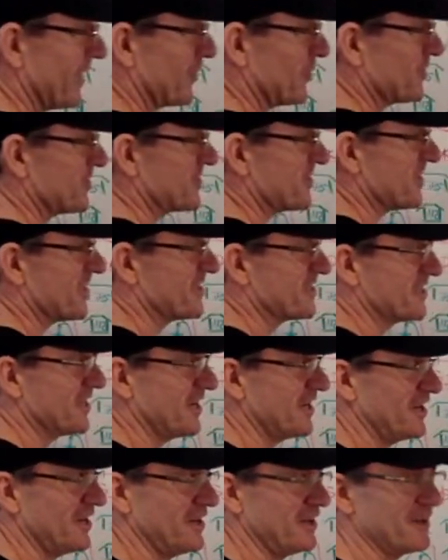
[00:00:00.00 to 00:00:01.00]
I got
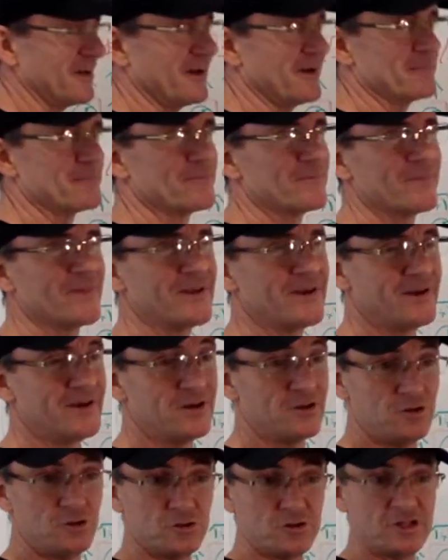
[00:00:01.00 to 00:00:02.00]
16 in
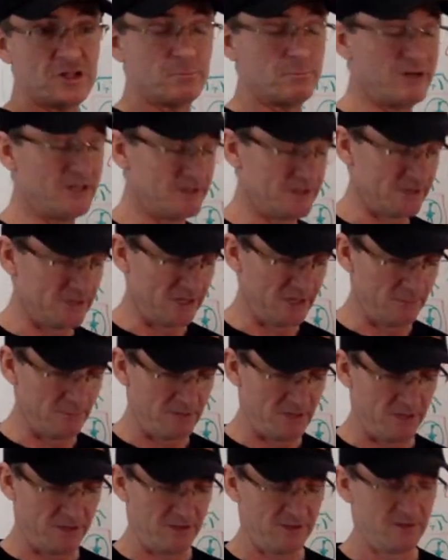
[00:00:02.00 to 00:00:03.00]
you did better than
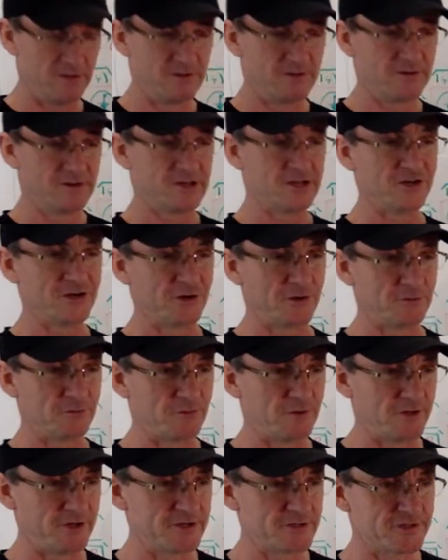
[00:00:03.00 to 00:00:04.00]
me.
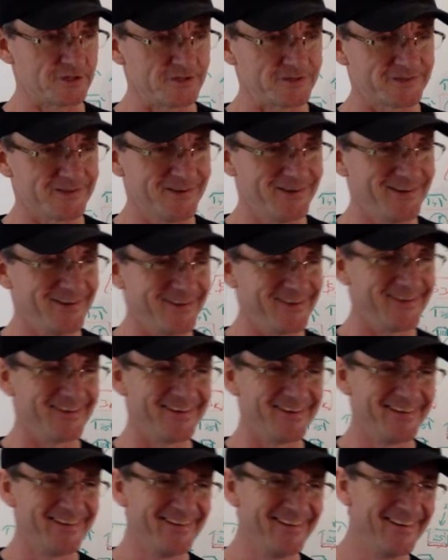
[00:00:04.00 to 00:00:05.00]
Congratulations.
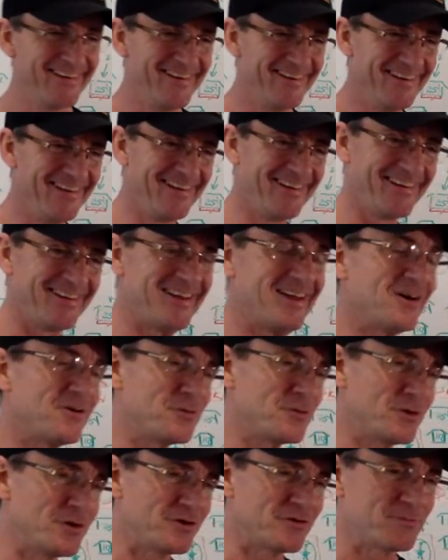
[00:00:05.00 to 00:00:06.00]
Yeah,
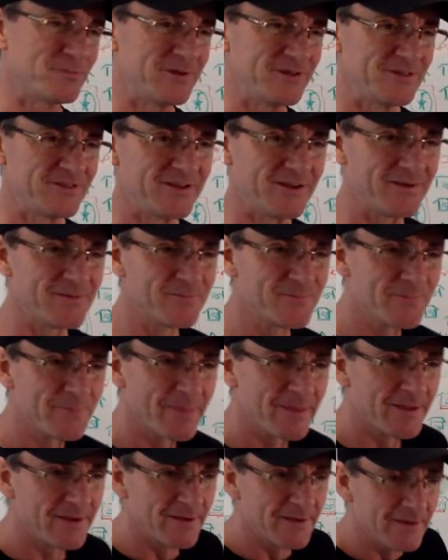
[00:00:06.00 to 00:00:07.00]
of course, but
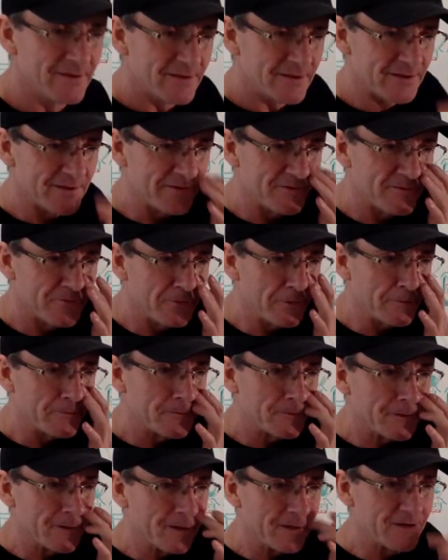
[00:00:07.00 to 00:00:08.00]
it's
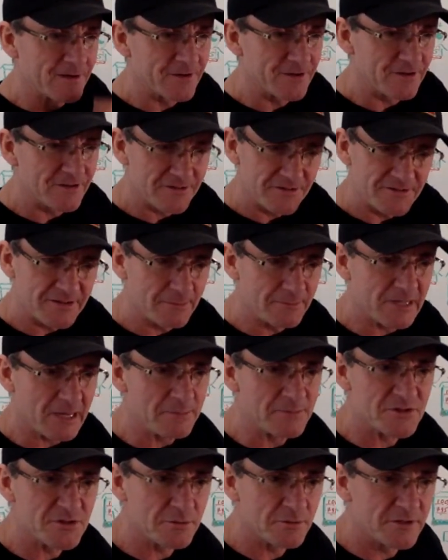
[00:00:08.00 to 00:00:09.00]
just
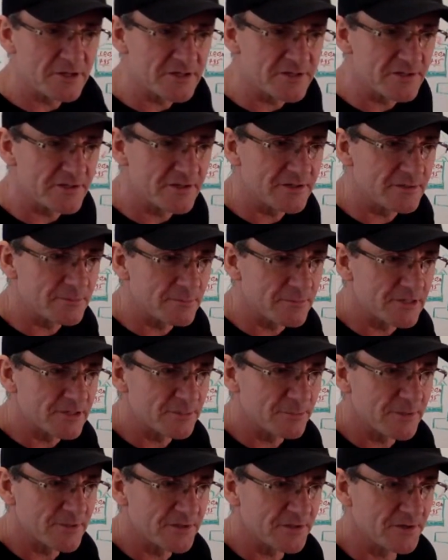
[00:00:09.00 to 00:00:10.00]
sometimes students do
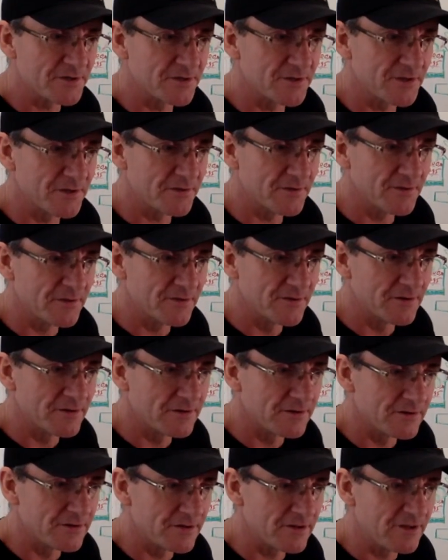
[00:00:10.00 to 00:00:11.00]
much better than
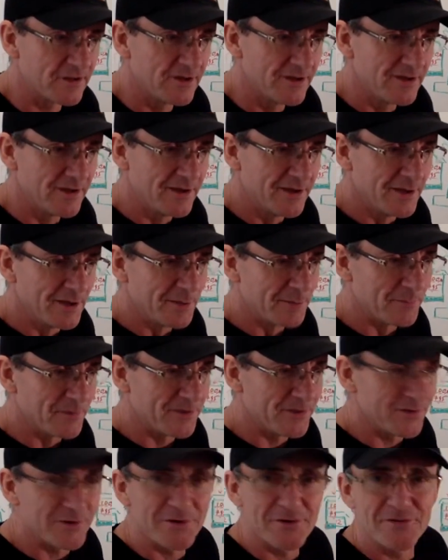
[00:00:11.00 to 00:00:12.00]
the
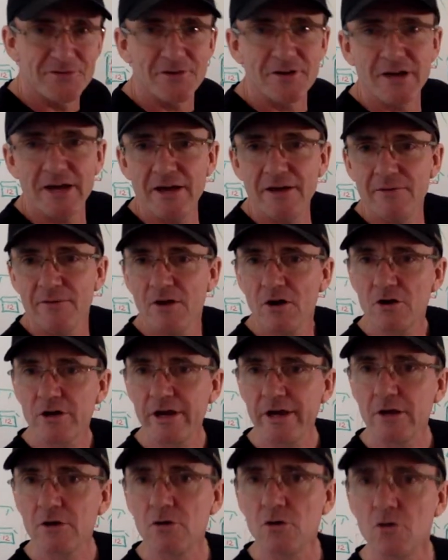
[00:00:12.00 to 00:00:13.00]
mentors.
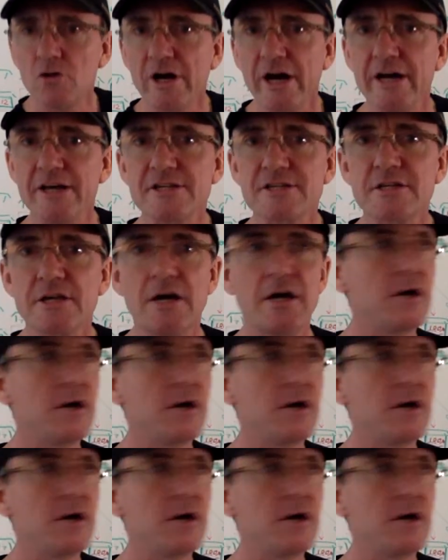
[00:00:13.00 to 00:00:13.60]
Okay, cool, guys.